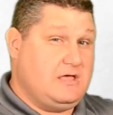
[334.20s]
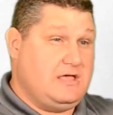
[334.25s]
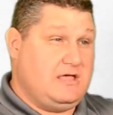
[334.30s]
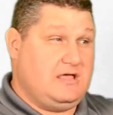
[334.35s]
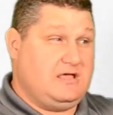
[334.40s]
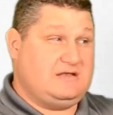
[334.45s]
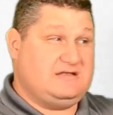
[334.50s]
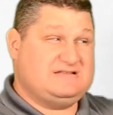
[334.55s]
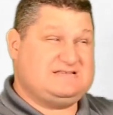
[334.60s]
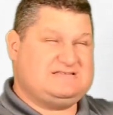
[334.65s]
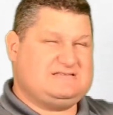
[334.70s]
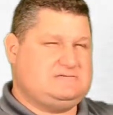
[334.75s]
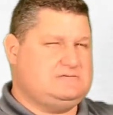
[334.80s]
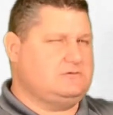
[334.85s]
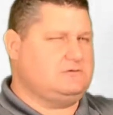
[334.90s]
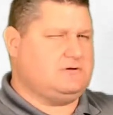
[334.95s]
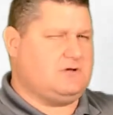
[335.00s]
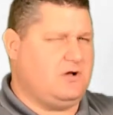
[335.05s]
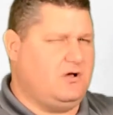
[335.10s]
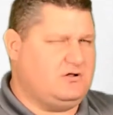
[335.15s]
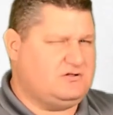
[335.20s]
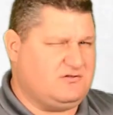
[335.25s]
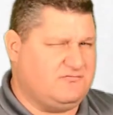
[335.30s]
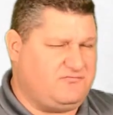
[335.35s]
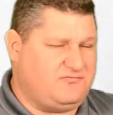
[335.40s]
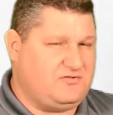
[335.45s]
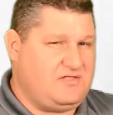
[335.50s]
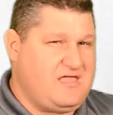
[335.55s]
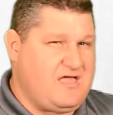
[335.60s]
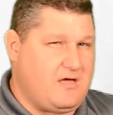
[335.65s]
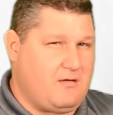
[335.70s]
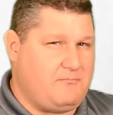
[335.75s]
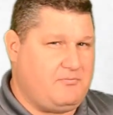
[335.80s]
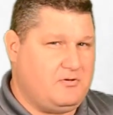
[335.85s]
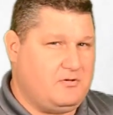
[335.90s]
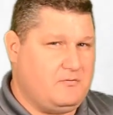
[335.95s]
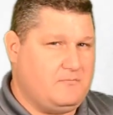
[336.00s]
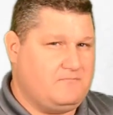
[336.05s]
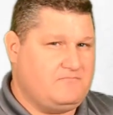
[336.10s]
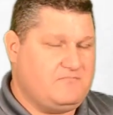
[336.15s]
and it's still called a flip.
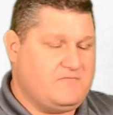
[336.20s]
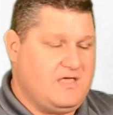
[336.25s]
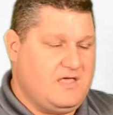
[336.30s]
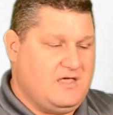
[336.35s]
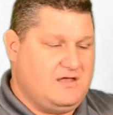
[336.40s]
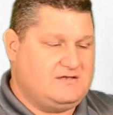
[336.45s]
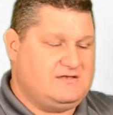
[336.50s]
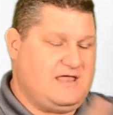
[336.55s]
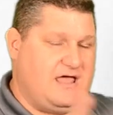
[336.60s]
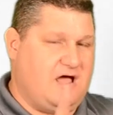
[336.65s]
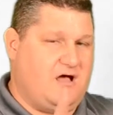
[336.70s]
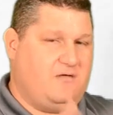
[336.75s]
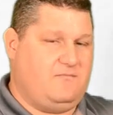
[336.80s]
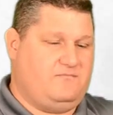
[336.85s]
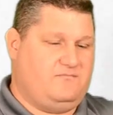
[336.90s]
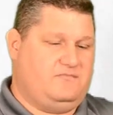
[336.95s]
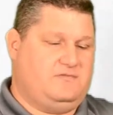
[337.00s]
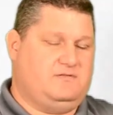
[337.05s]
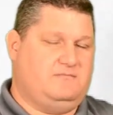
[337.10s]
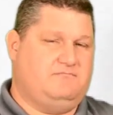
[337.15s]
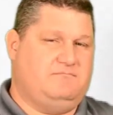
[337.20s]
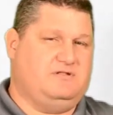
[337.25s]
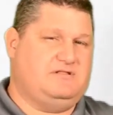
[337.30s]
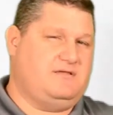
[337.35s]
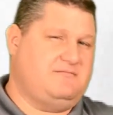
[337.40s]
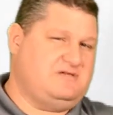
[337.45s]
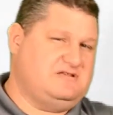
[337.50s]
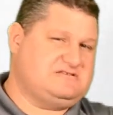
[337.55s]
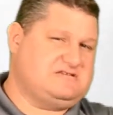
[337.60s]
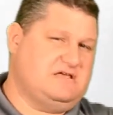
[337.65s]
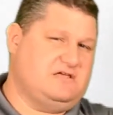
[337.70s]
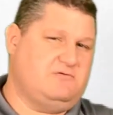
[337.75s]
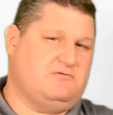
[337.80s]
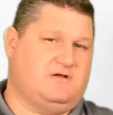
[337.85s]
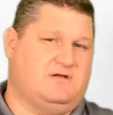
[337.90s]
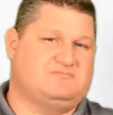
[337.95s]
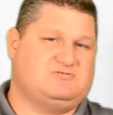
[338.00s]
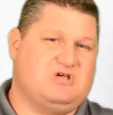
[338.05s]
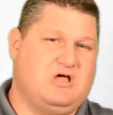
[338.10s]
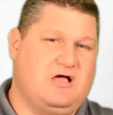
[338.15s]
Now, but let me tell you
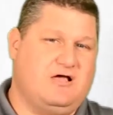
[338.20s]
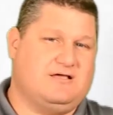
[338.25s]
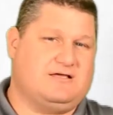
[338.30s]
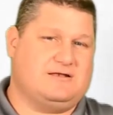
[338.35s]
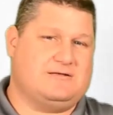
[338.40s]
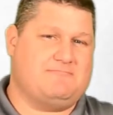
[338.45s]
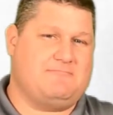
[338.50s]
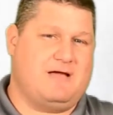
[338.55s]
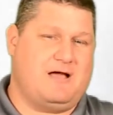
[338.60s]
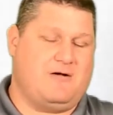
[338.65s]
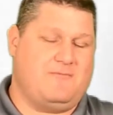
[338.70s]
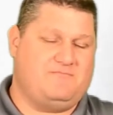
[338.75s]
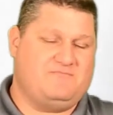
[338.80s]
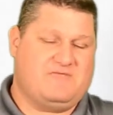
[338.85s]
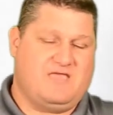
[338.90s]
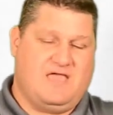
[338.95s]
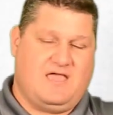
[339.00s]
what I'm talking about.